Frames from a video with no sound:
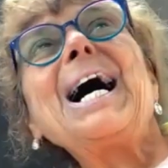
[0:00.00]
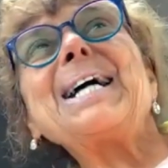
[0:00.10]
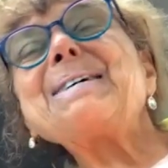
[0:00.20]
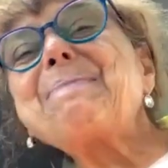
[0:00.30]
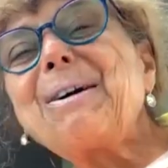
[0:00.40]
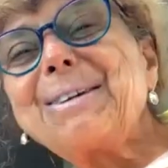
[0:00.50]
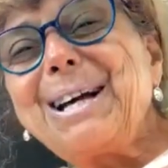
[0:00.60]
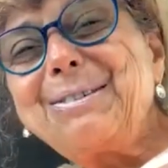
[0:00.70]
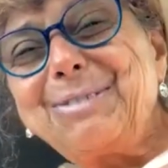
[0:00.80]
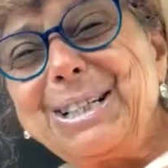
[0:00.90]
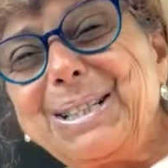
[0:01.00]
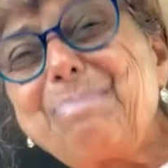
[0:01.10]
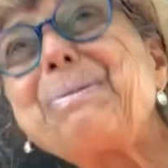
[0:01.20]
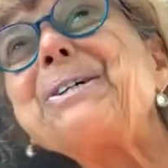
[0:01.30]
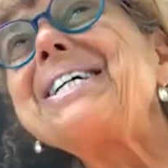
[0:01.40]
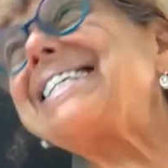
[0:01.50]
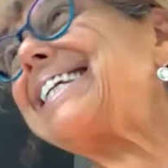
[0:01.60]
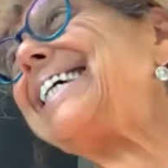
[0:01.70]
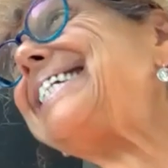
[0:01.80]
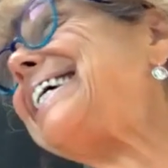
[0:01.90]
I come out and I feed the birds
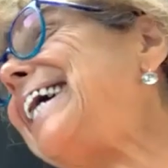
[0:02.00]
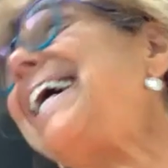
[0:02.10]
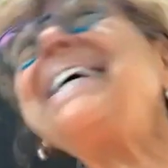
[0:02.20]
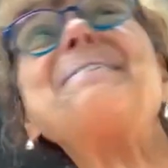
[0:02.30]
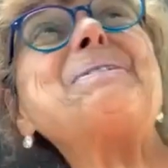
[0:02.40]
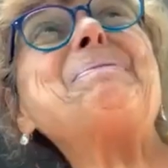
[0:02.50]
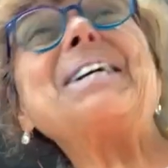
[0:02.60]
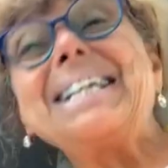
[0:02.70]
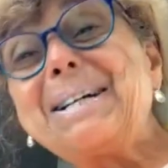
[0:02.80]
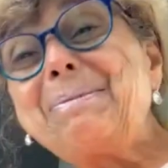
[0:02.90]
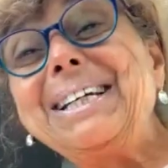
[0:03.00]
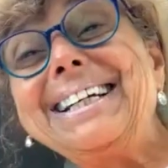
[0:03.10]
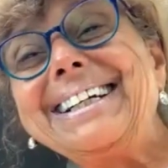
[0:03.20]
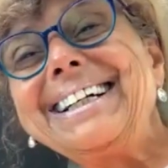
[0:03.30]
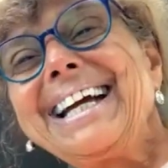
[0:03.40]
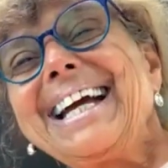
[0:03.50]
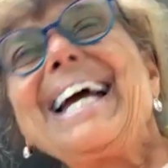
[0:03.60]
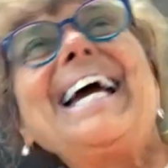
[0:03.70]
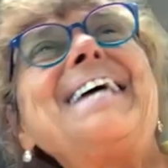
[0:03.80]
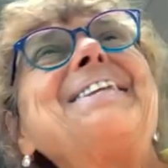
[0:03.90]
and I say, hi, everybody, I'm here.
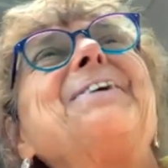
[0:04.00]
And